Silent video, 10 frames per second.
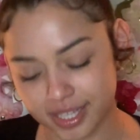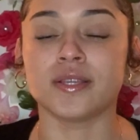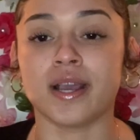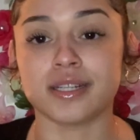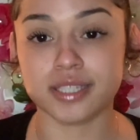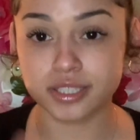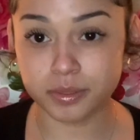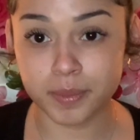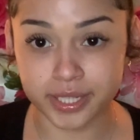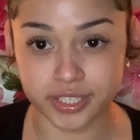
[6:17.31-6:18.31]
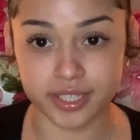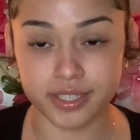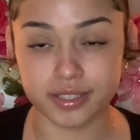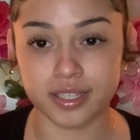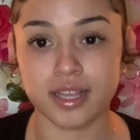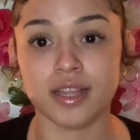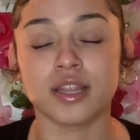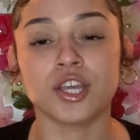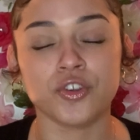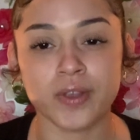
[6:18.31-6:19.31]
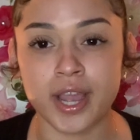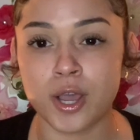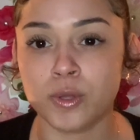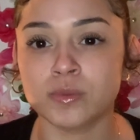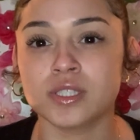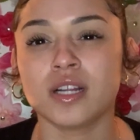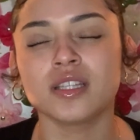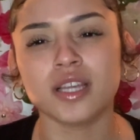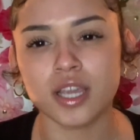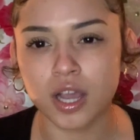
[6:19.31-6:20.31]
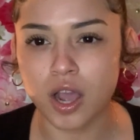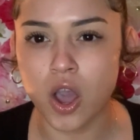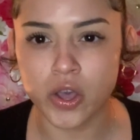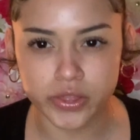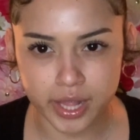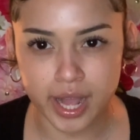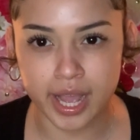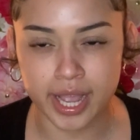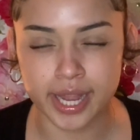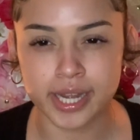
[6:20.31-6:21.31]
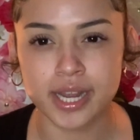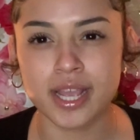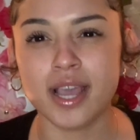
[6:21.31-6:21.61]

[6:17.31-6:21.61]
You gotta set your budget, look around, start looking online,